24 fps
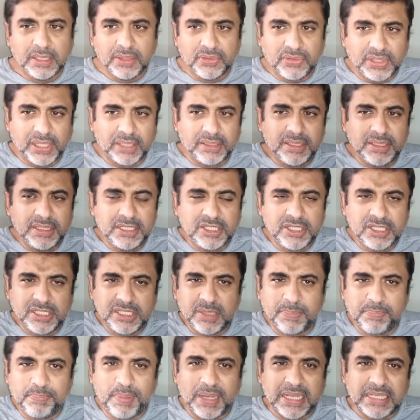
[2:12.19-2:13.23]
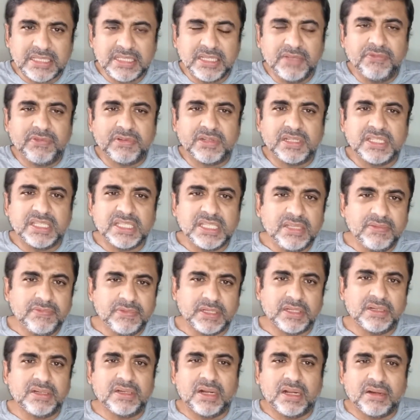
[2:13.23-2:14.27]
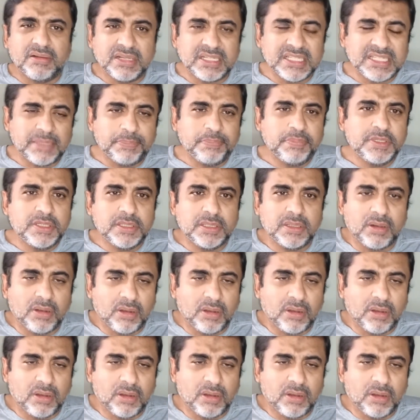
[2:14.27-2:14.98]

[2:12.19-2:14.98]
The other is just a passive receiver, receptor